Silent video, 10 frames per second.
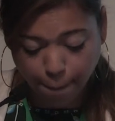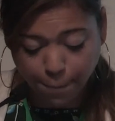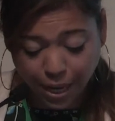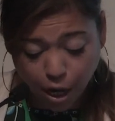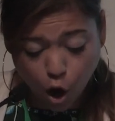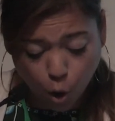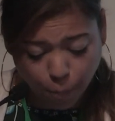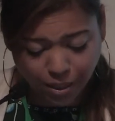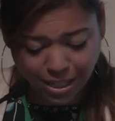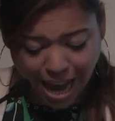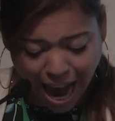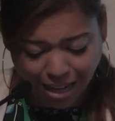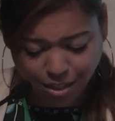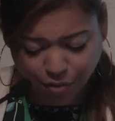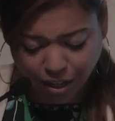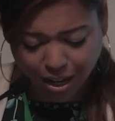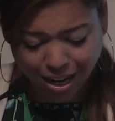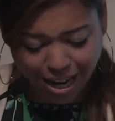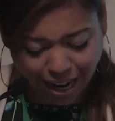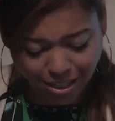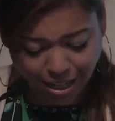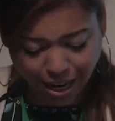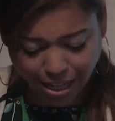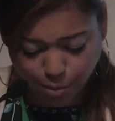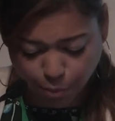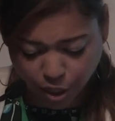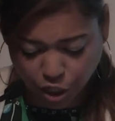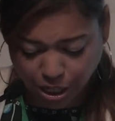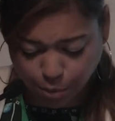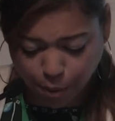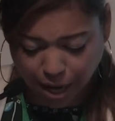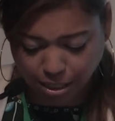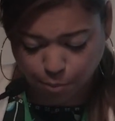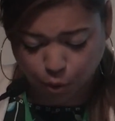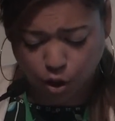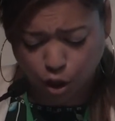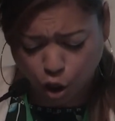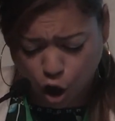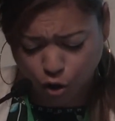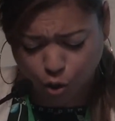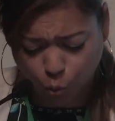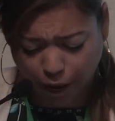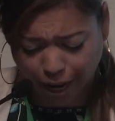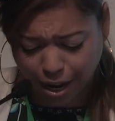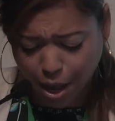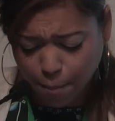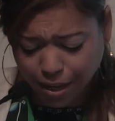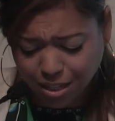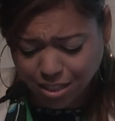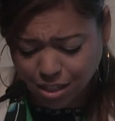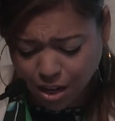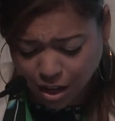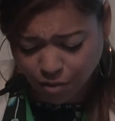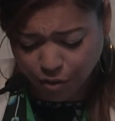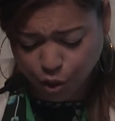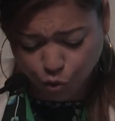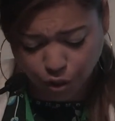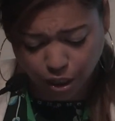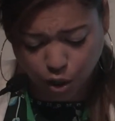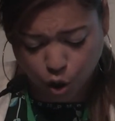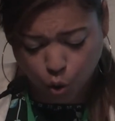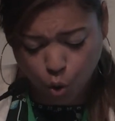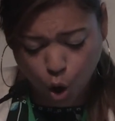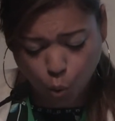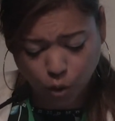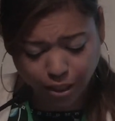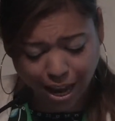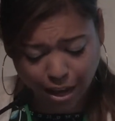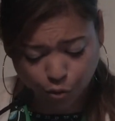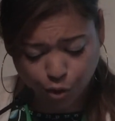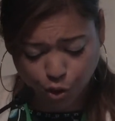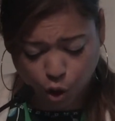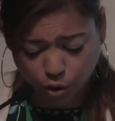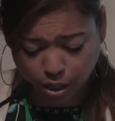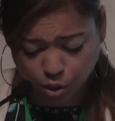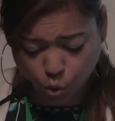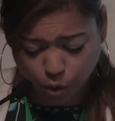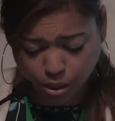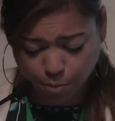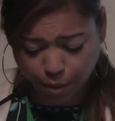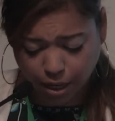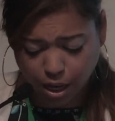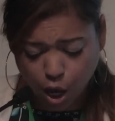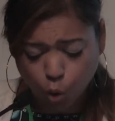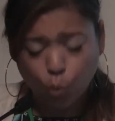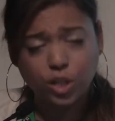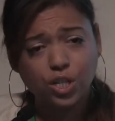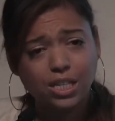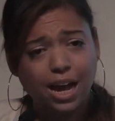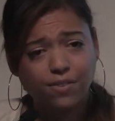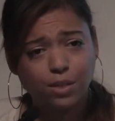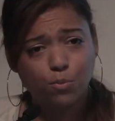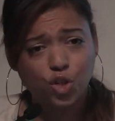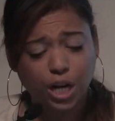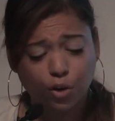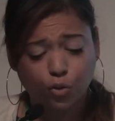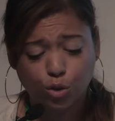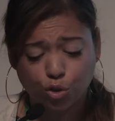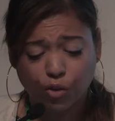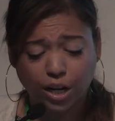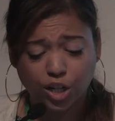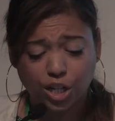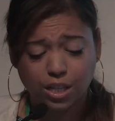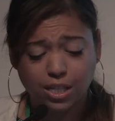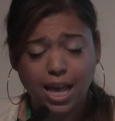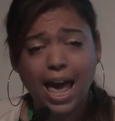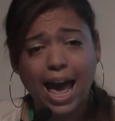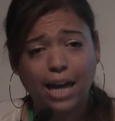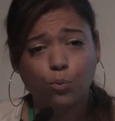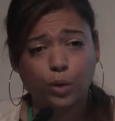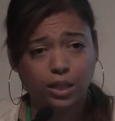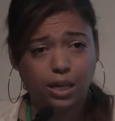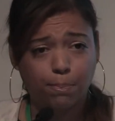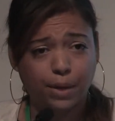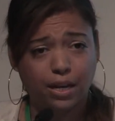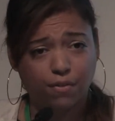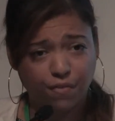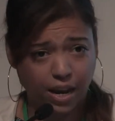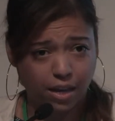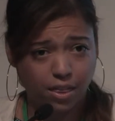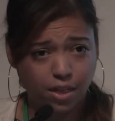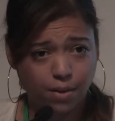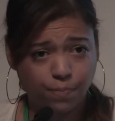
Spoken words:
Be open to actively connecting as much as possible along the way, because none of us really know what the end result is going to be. We just have some general directions and we leap in faith.